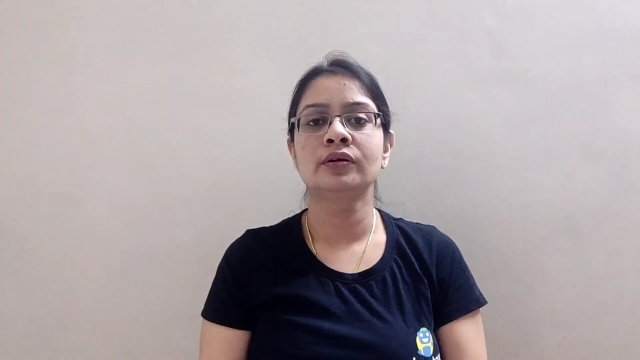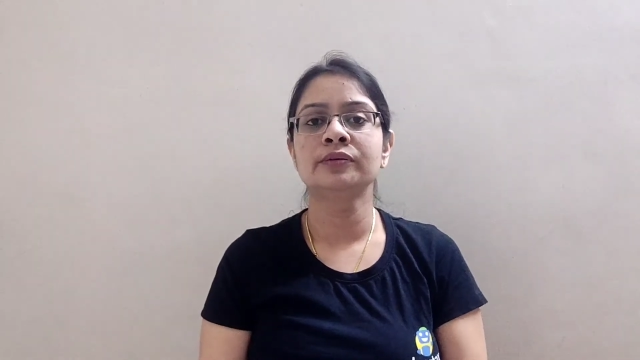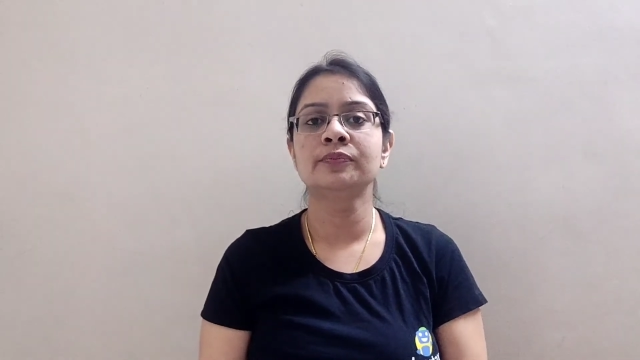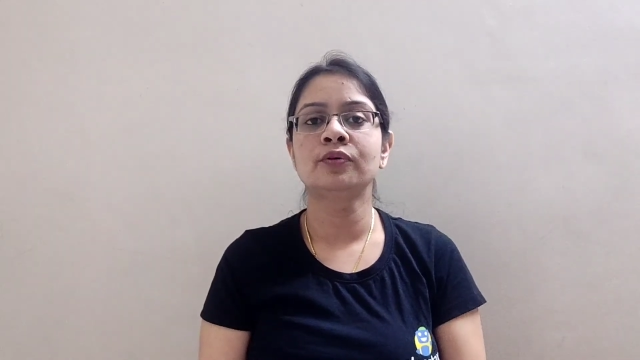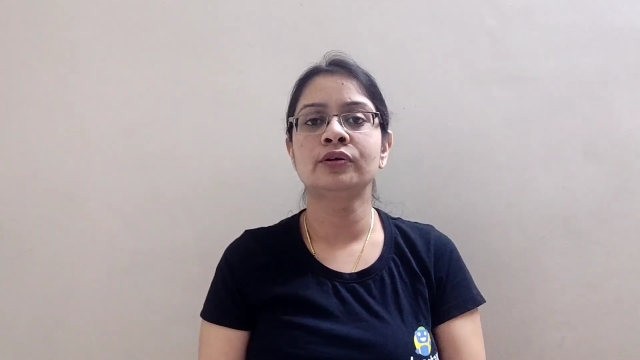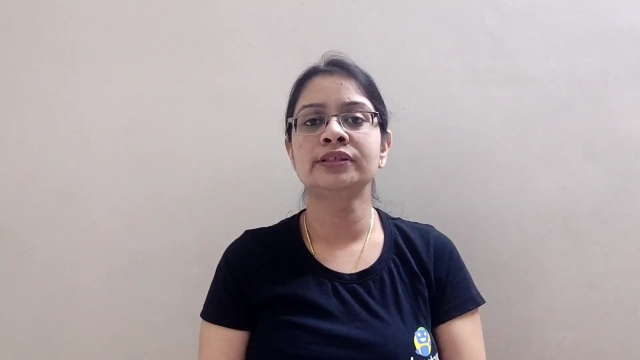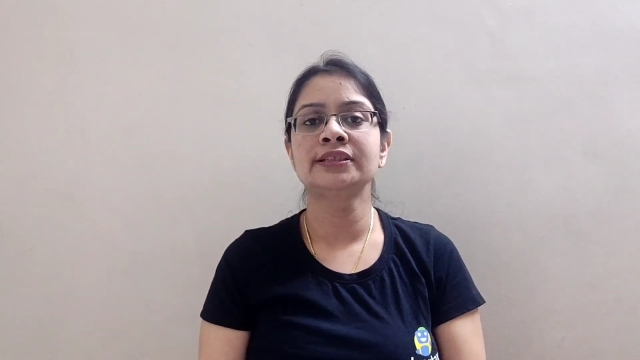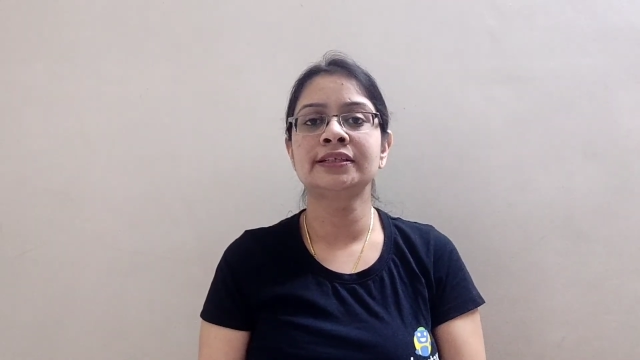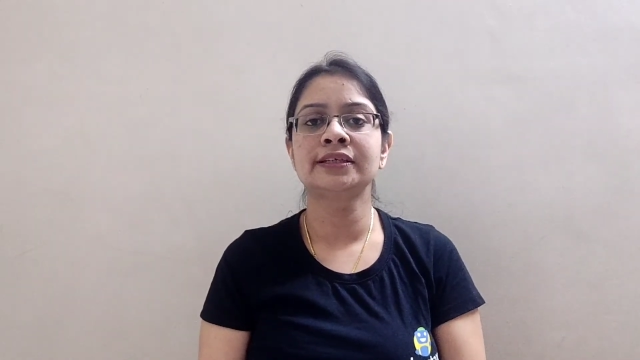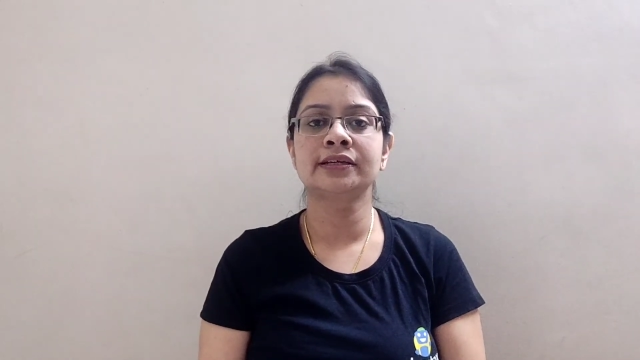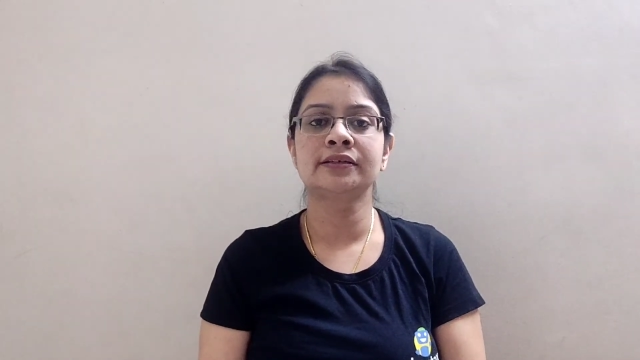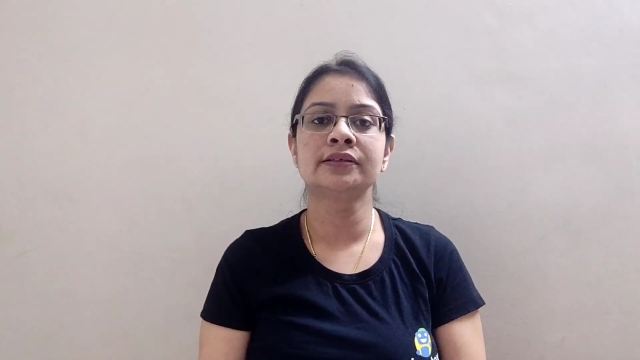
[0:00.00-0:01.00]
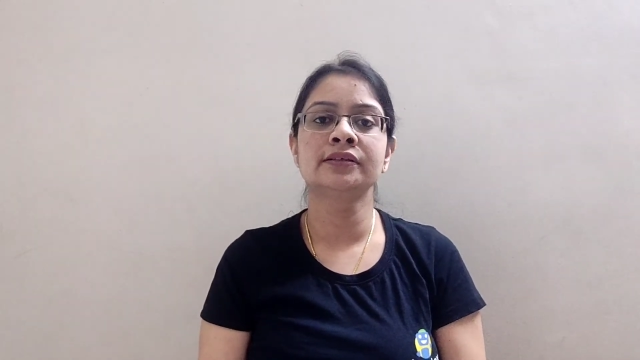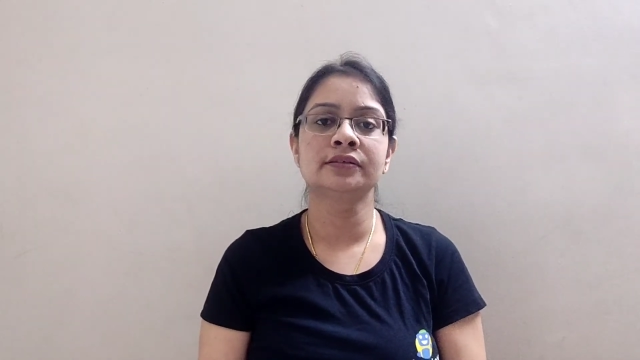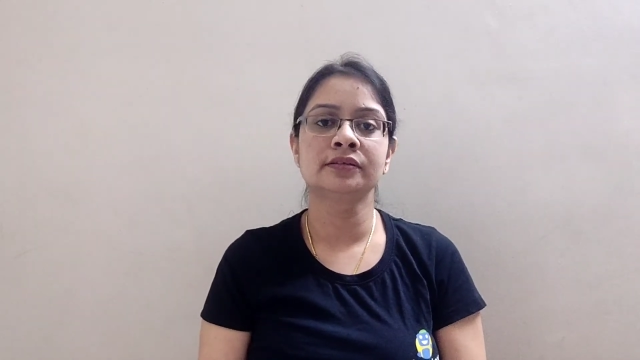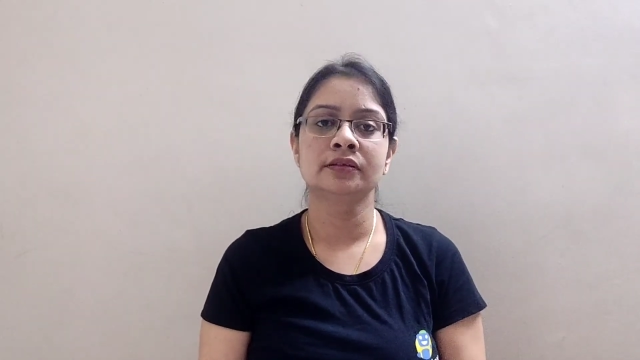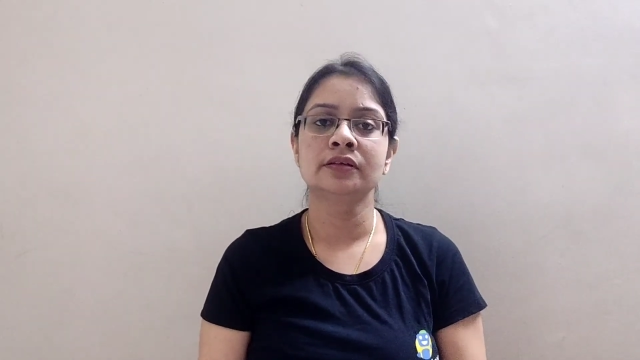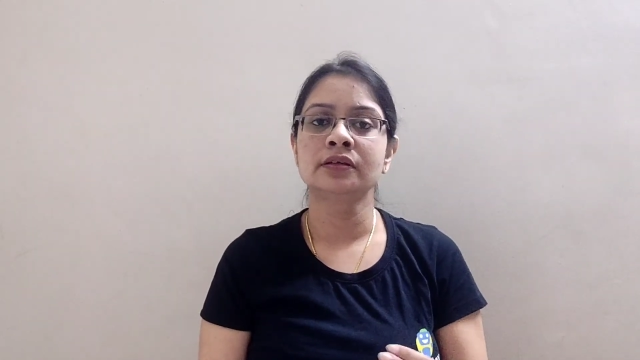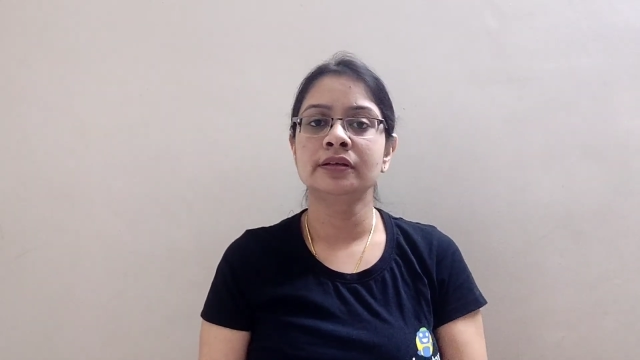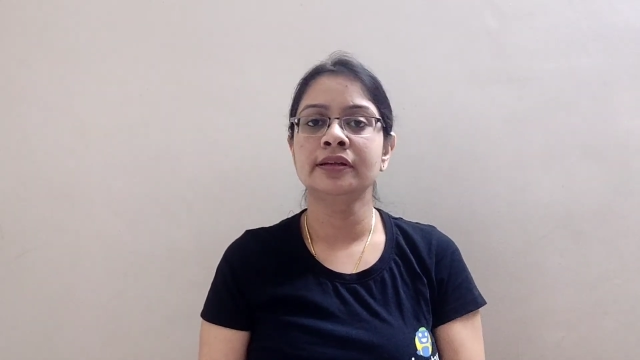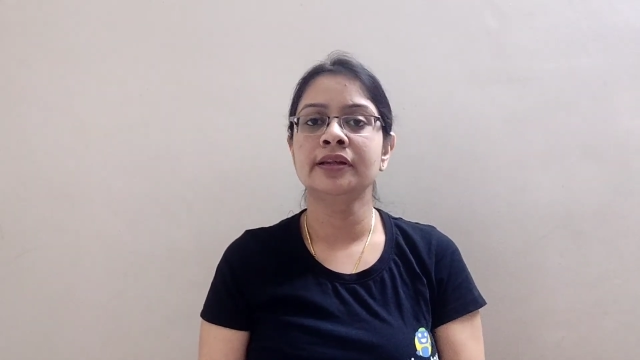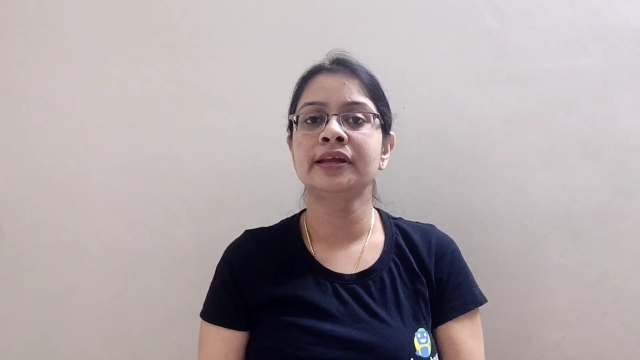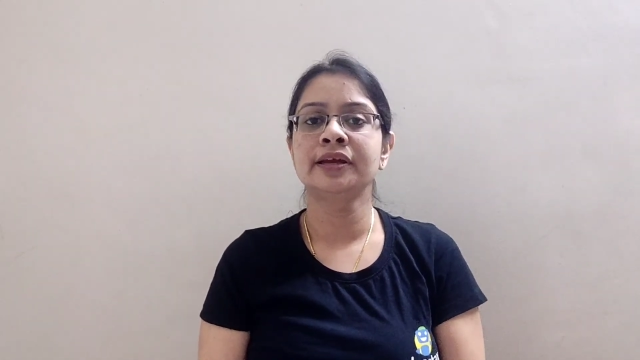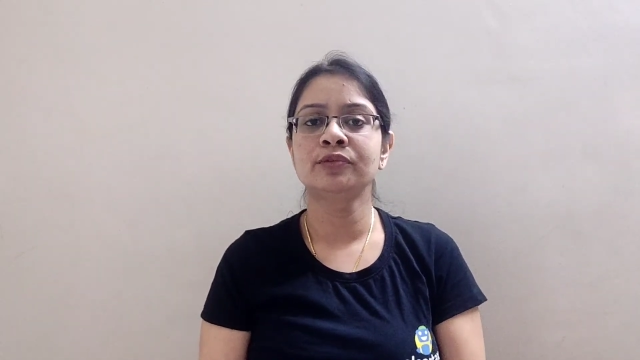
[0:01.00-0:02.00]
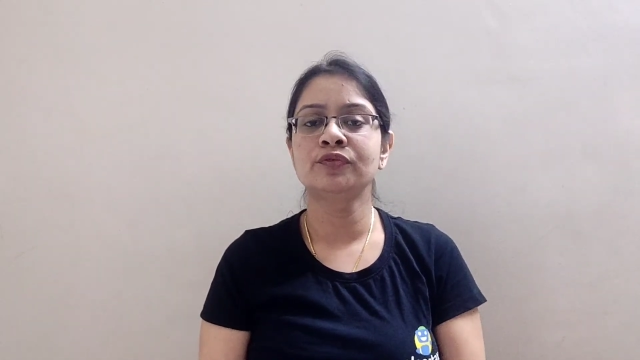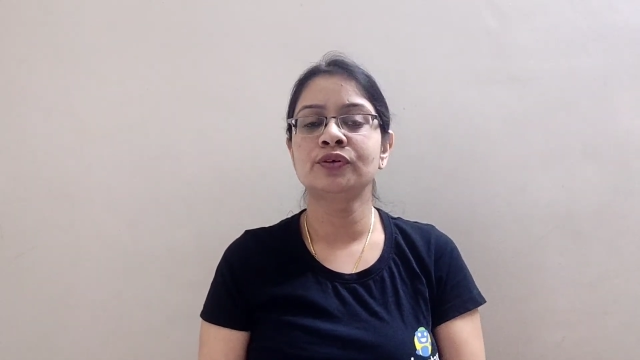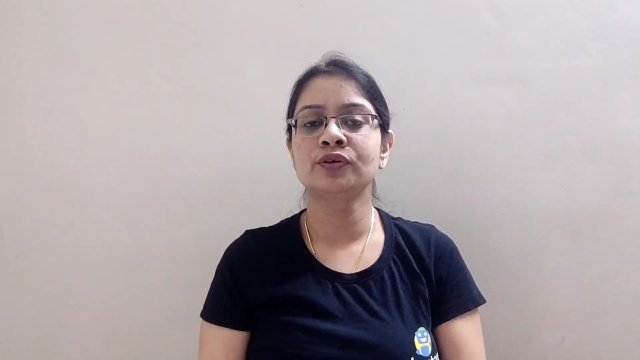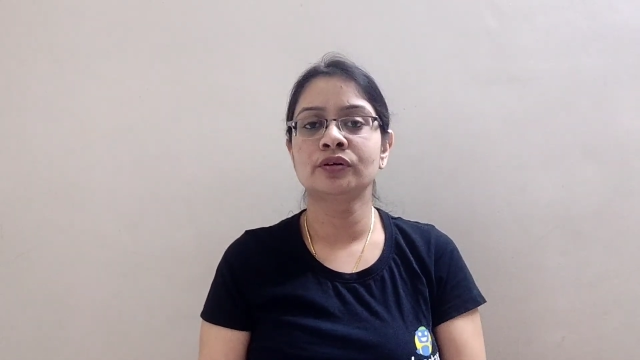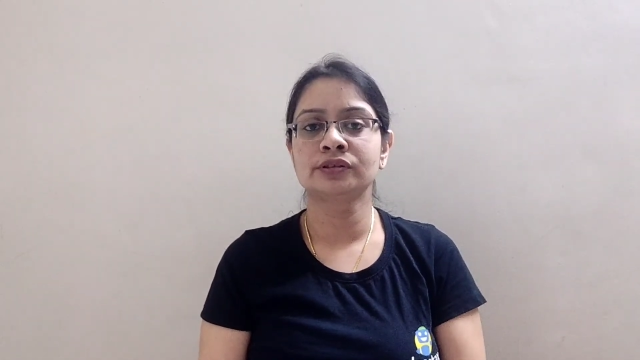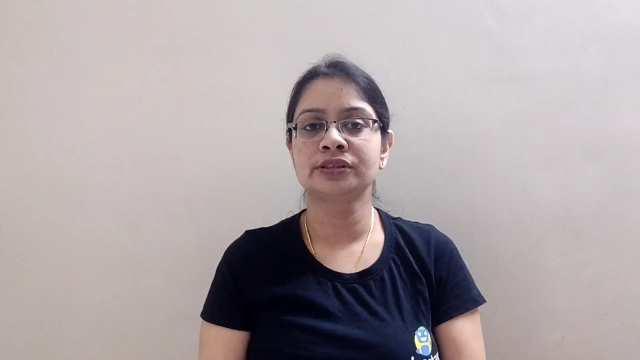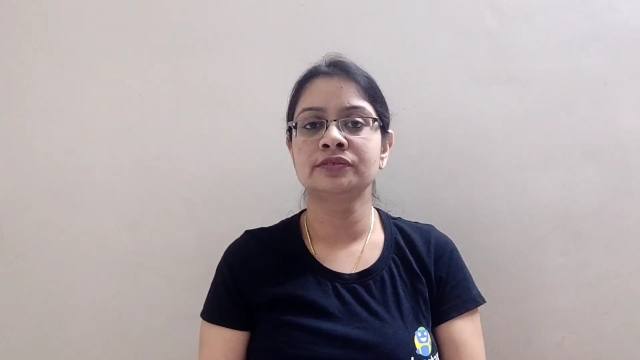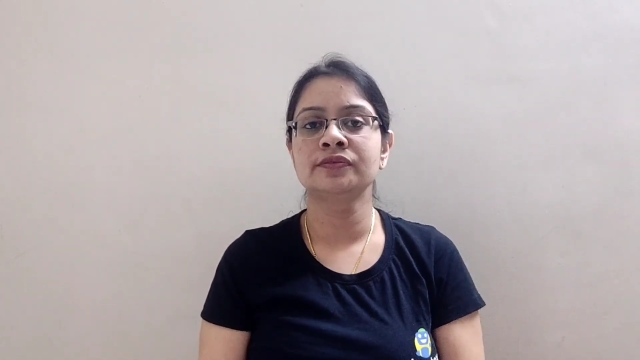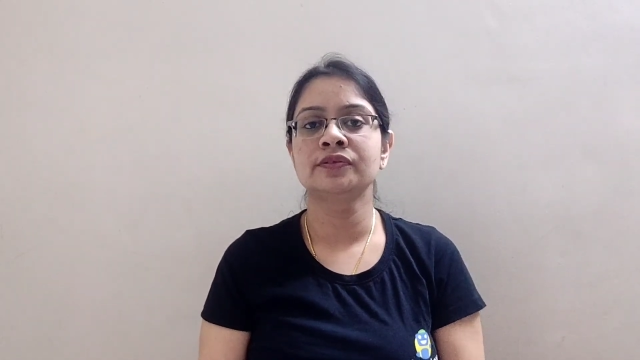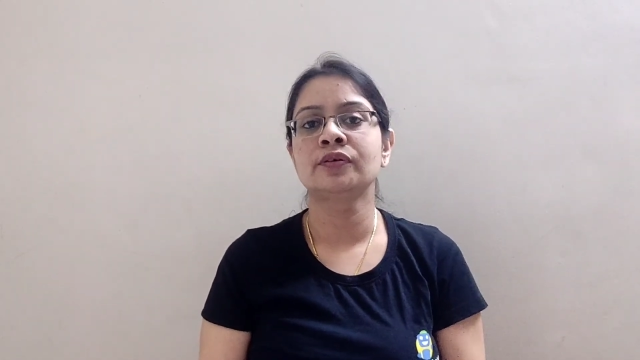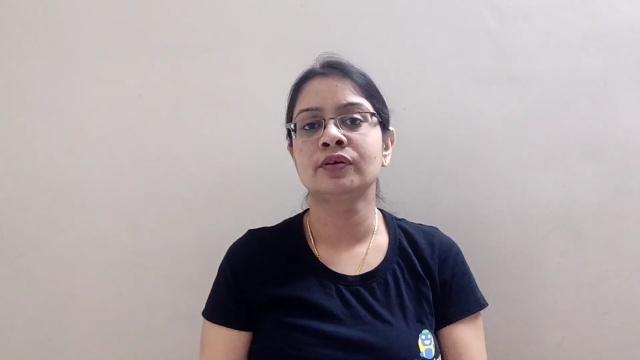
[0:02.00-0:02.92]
on a policy taken in the name of yourself